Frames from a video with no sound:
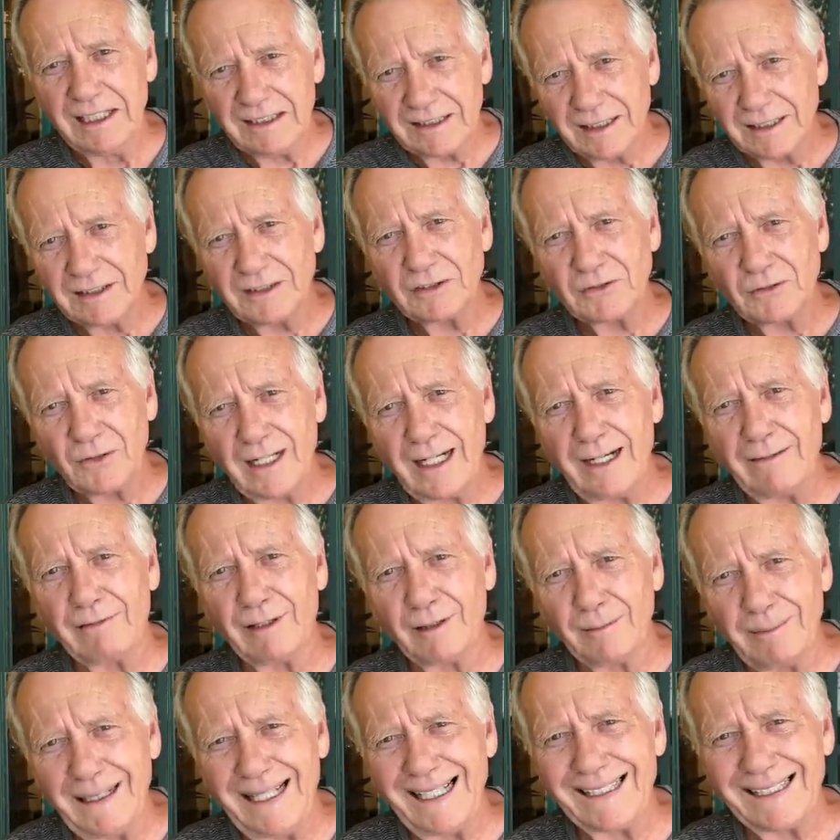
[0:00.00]
let's
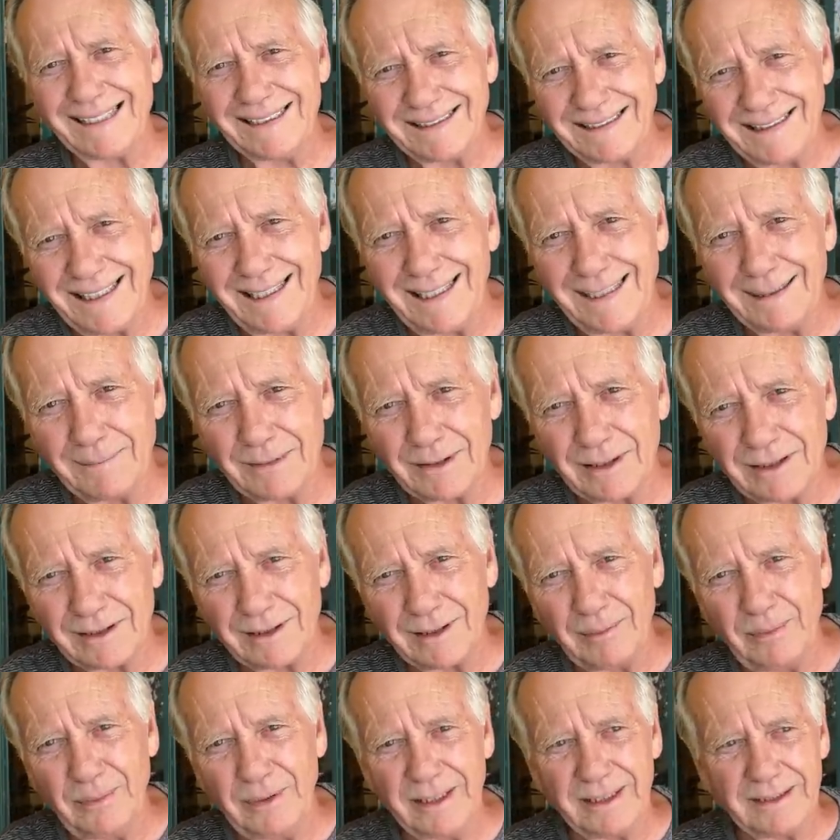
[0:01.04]
travel back in time a
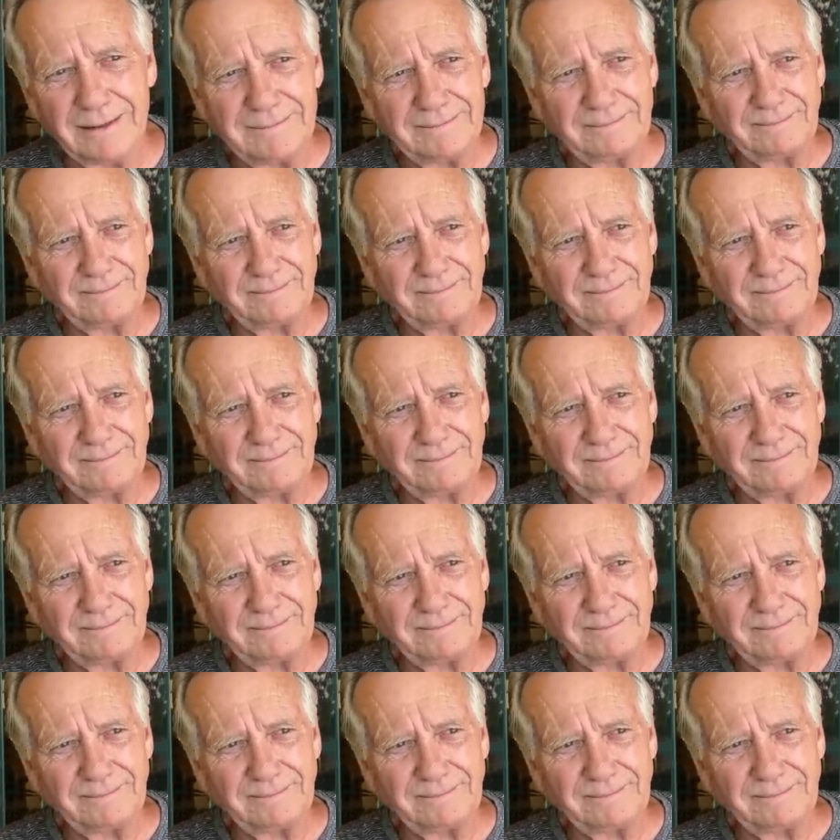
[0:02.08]
little bit.